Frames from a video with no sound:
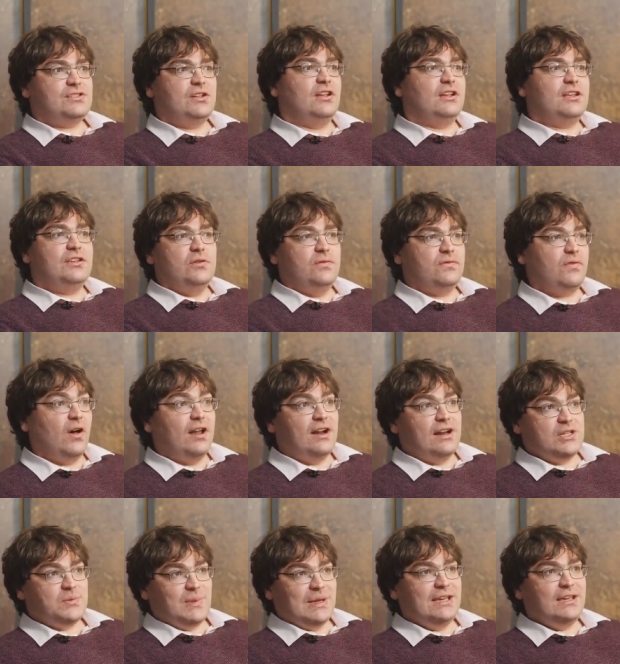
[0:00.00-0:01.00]
Like, you
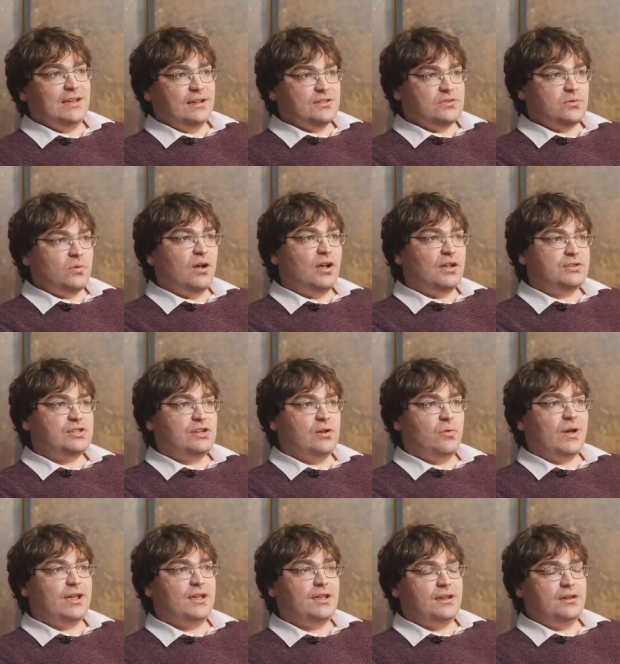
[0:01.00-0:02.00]
finally speaking to us in a
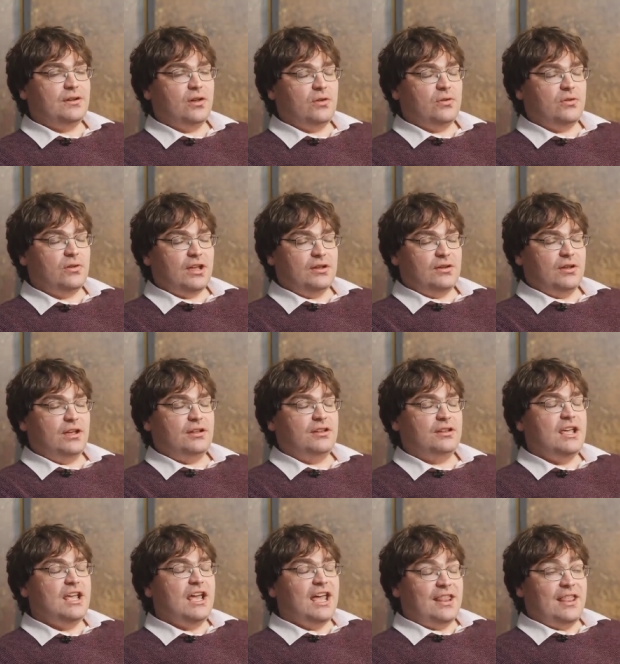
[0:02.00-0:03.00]
way, and
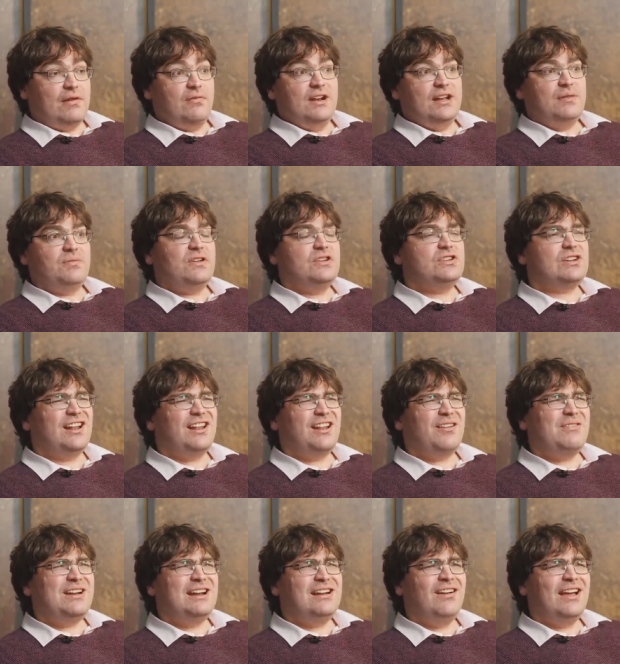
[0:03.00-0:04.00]
they really appreciate it, and I
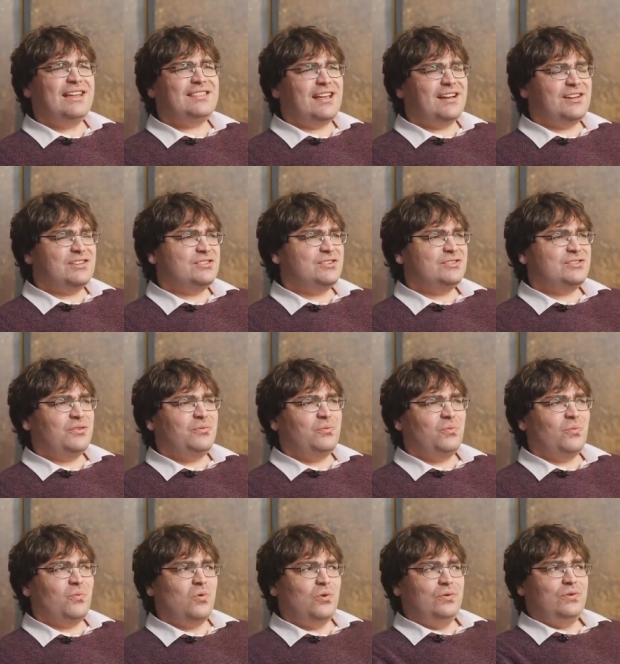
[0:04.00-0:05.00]
really like that because I just
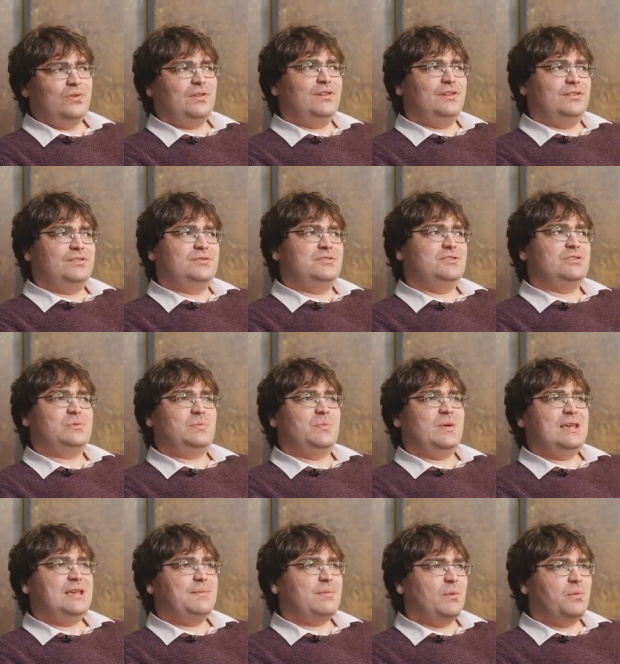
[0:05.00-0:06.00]
don't want to just
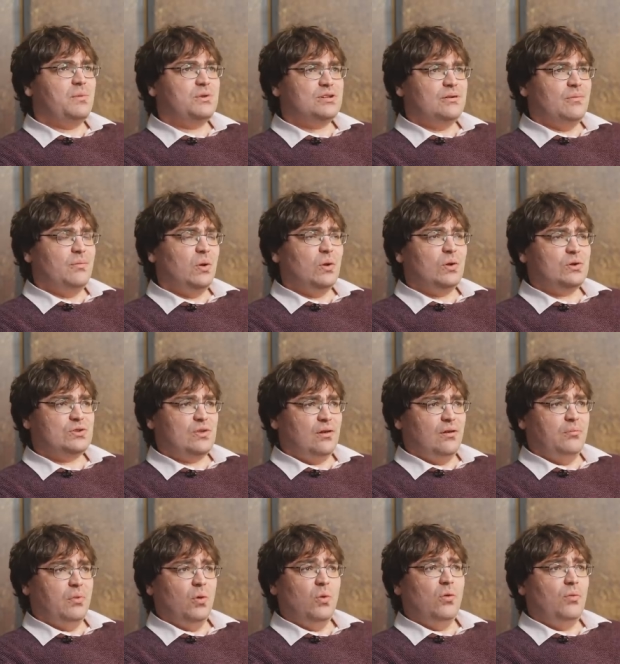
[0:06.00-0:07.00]
be publishing books that are
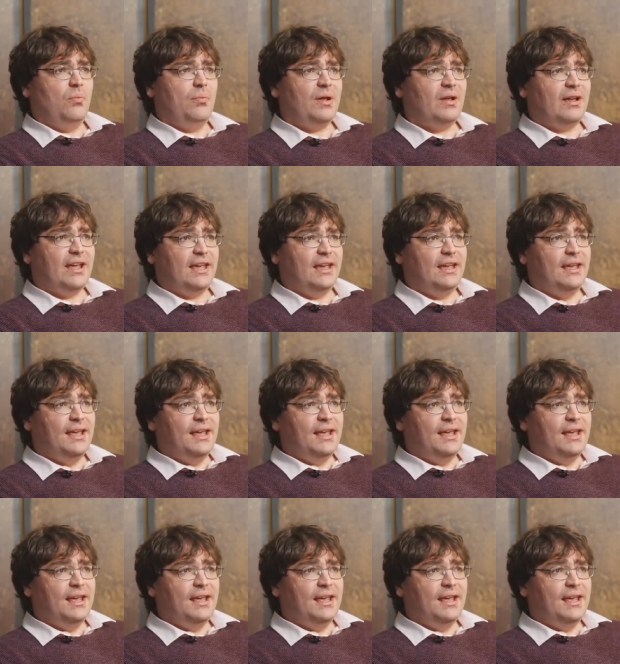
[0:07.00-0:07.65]
bought by,